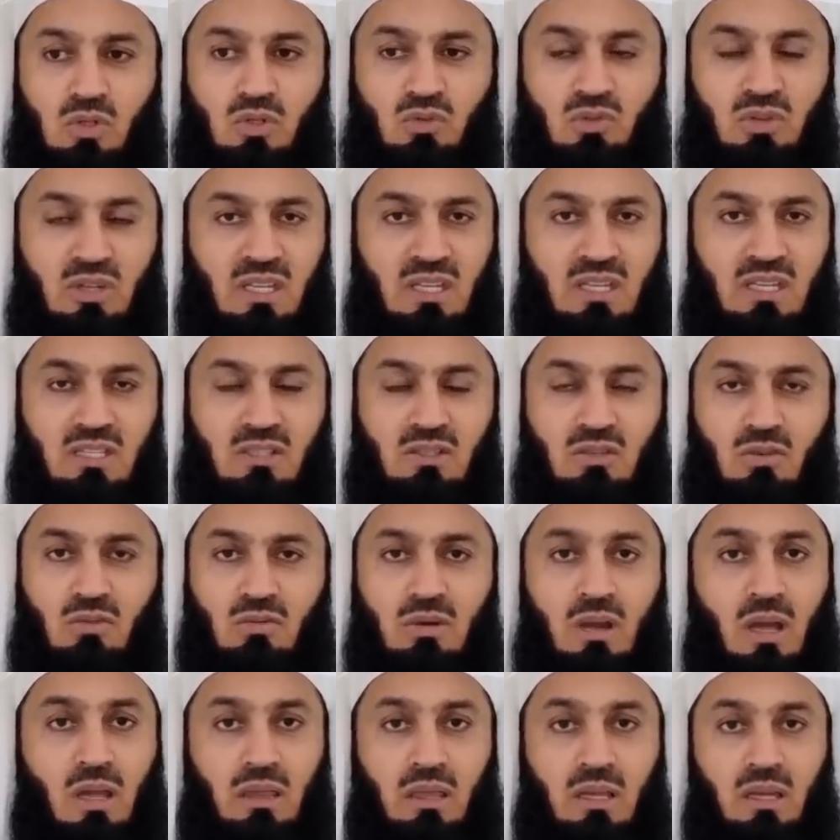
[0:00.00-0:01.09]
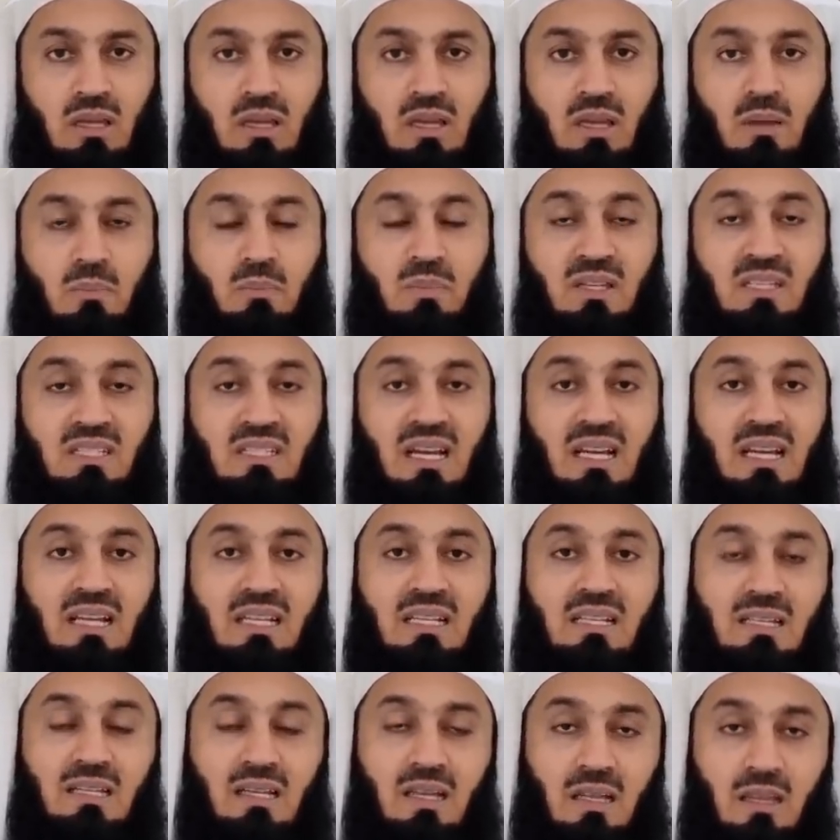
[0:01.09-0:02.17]
trees, no nothing,
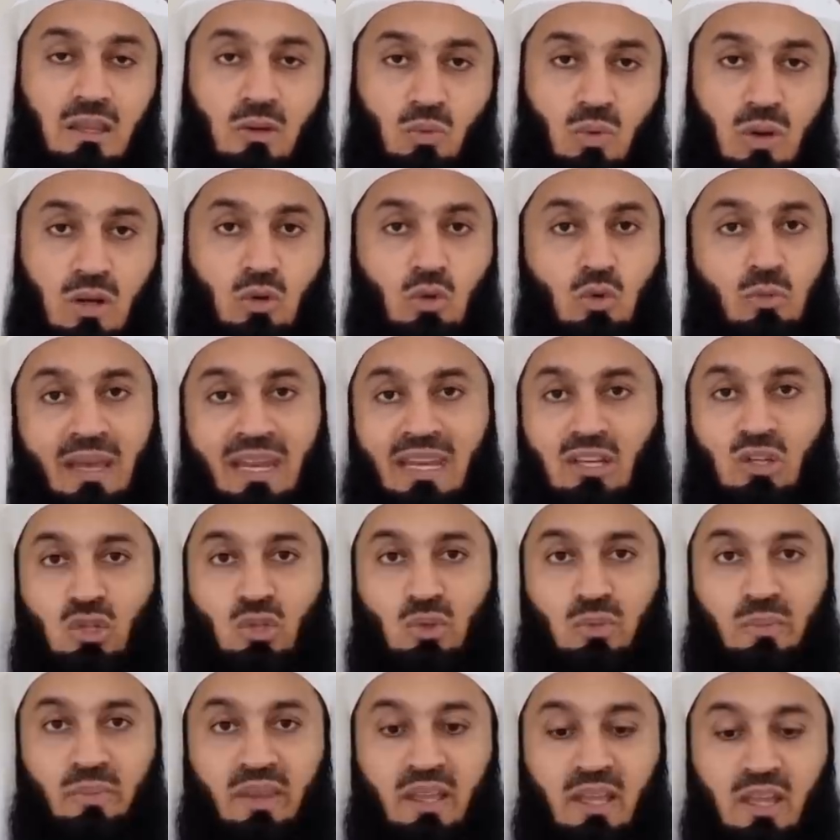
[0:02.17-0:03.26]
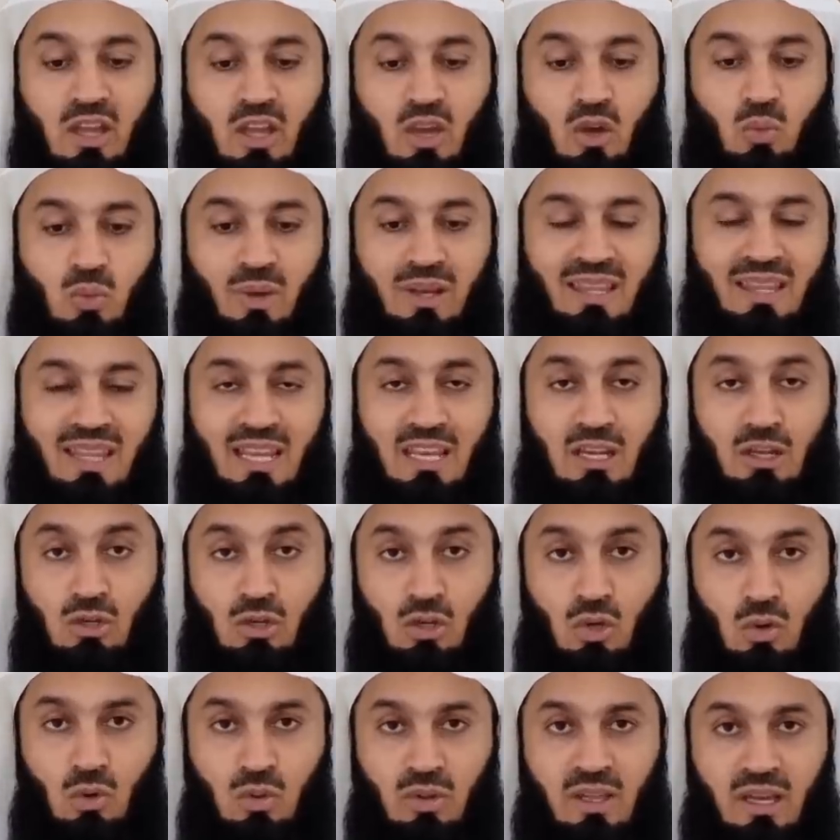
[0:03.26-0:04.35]
besides the one who made you. When they
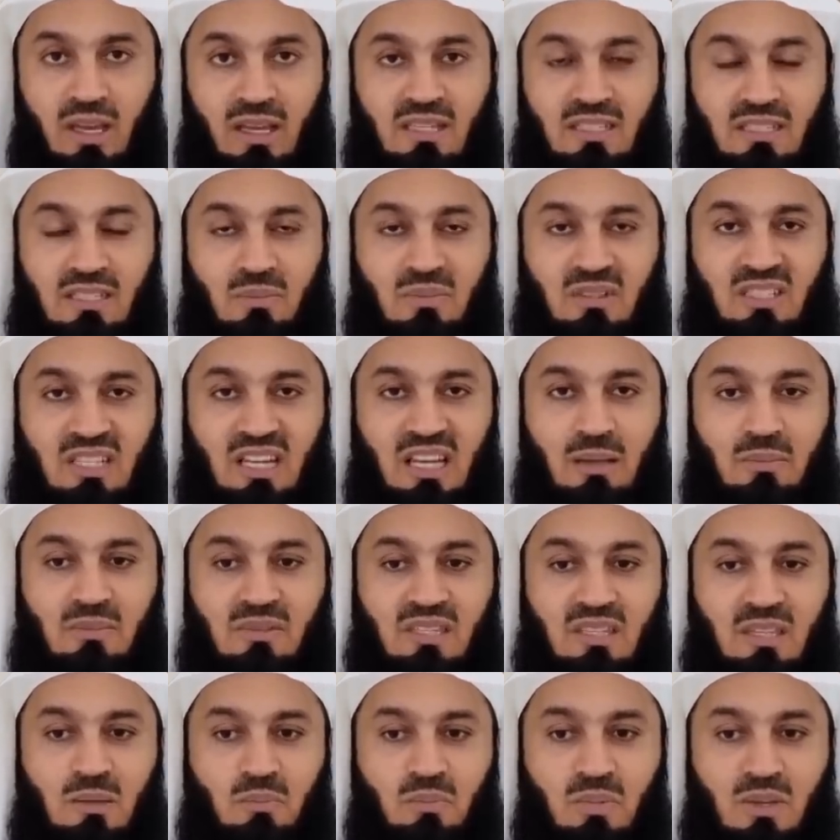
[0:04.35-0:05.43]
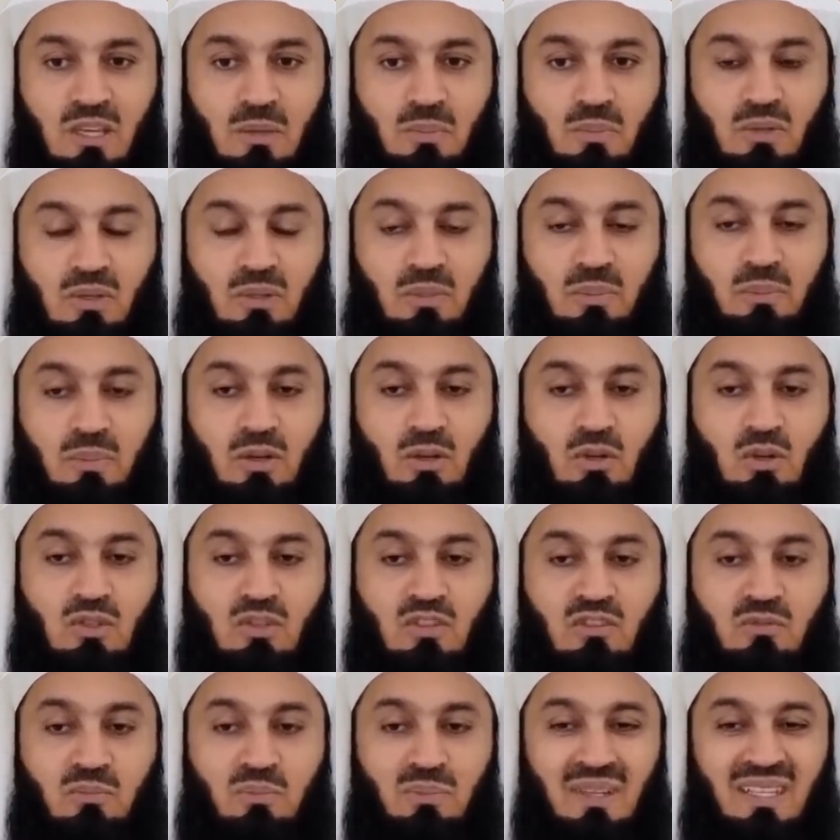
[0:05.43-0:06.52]
know that, sometimes the people, because
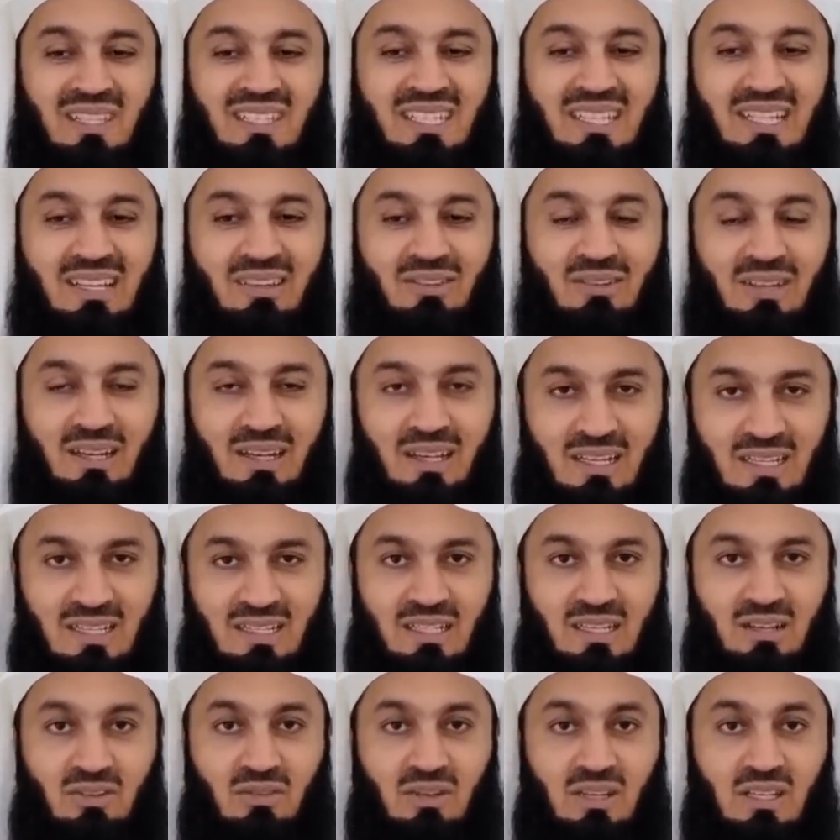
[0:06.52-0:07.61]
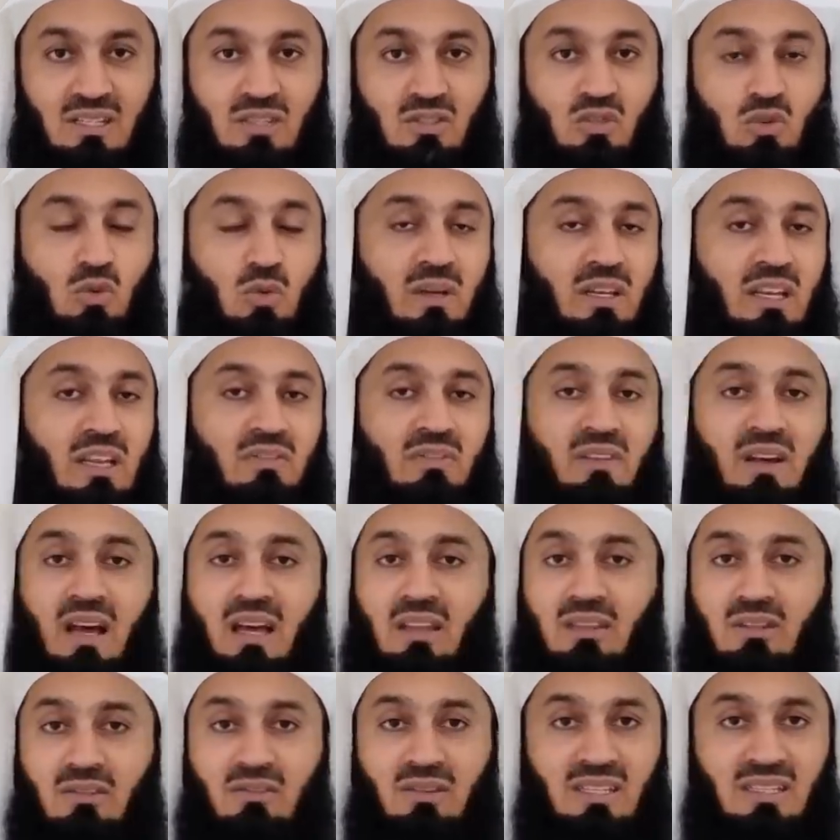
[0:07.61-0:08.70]
of materialistic reasons or whatever
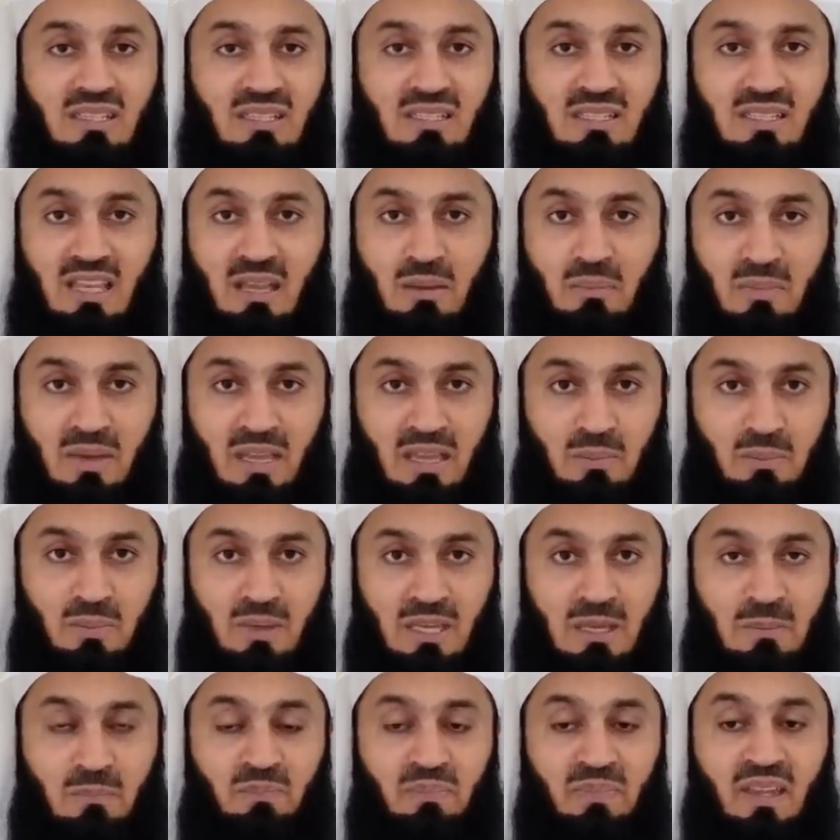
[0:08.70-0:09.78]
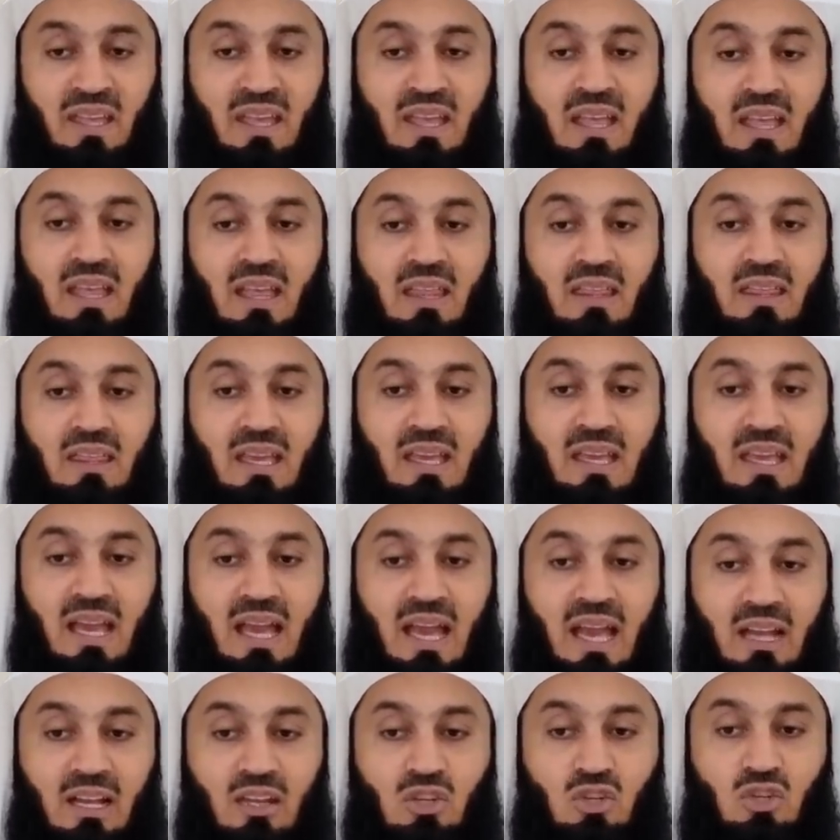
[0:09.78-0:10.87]
other reasons there may be, they
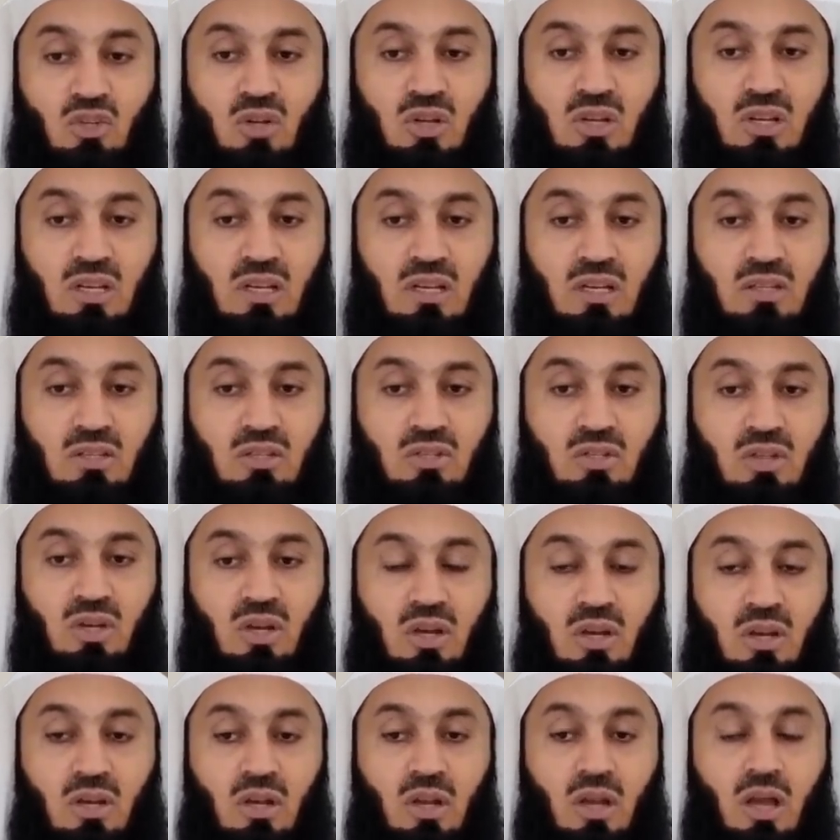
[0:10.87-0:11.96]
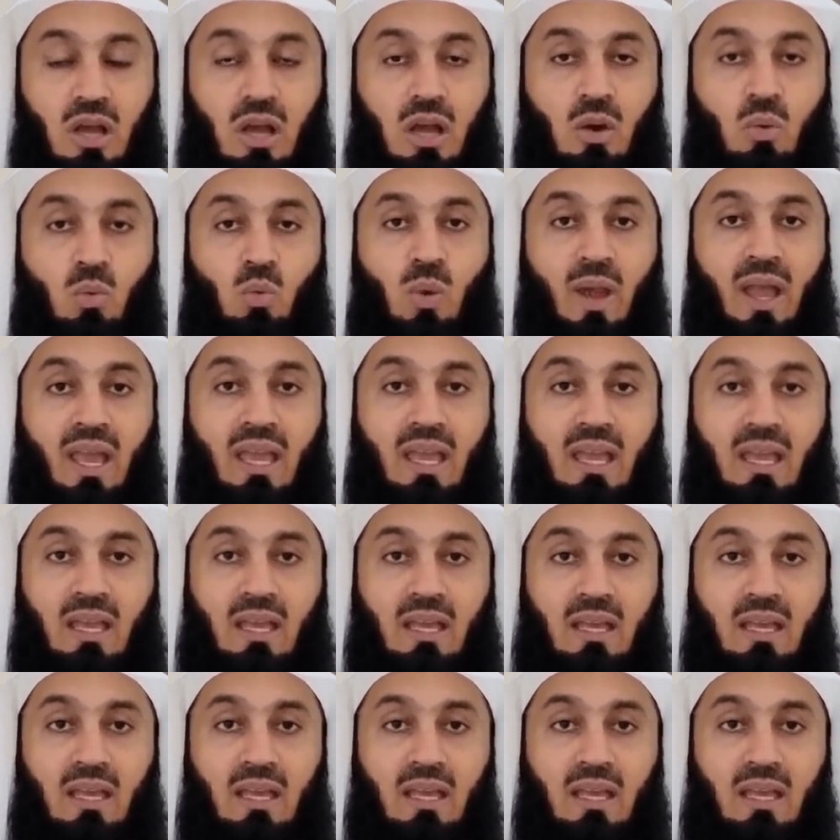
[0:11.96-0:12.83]
actually turn away.